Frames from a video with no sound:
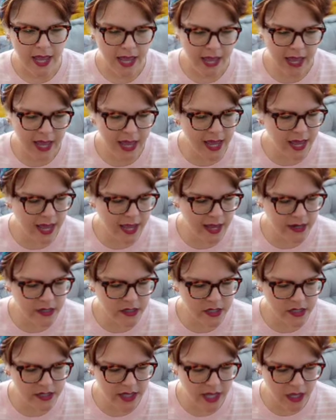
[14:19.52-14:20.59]
And
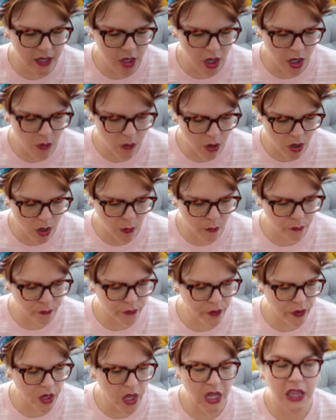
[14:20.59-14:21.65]
they go
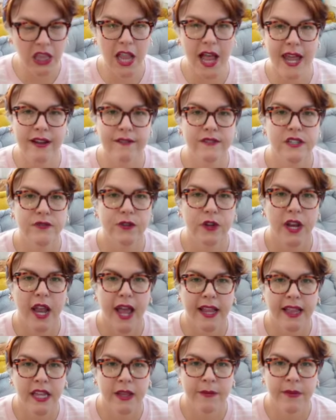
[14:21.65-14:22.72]
over a lot of different
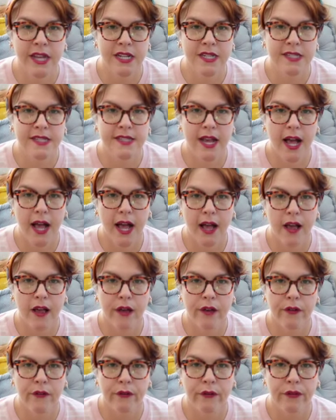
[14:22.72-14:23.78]
elements
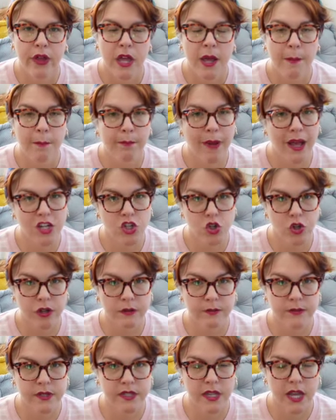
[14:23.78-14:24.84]
of
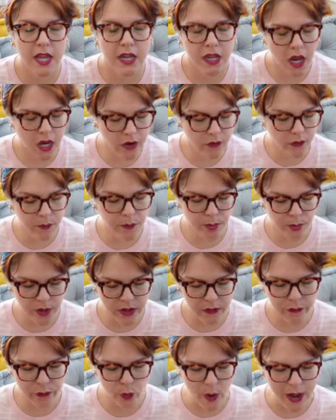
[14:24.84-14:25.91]
mushrooms in kind of a
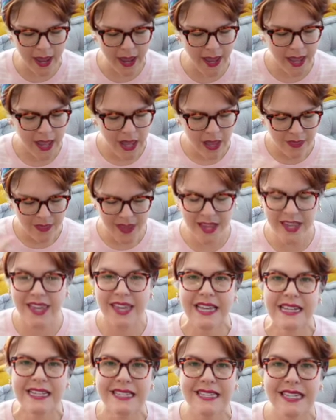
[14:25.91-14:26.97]
brief way that
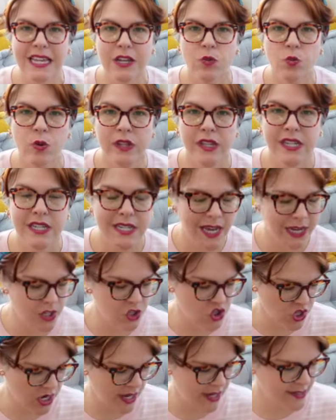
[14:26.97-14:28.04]
kids can really
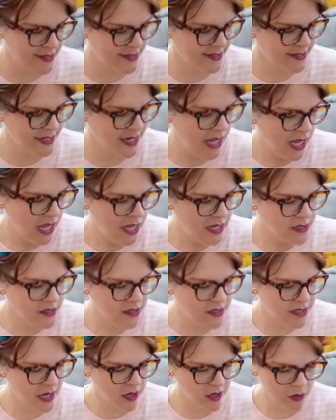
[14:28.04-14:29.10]
digest.
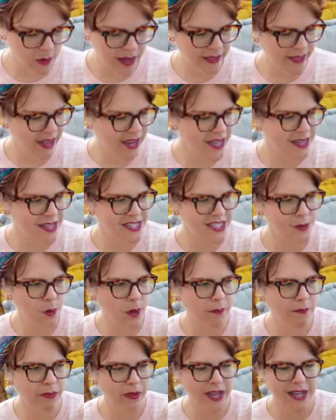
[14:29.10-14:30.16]
So I like this
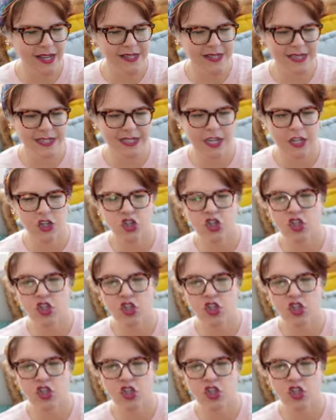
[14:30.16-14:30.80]
one because it does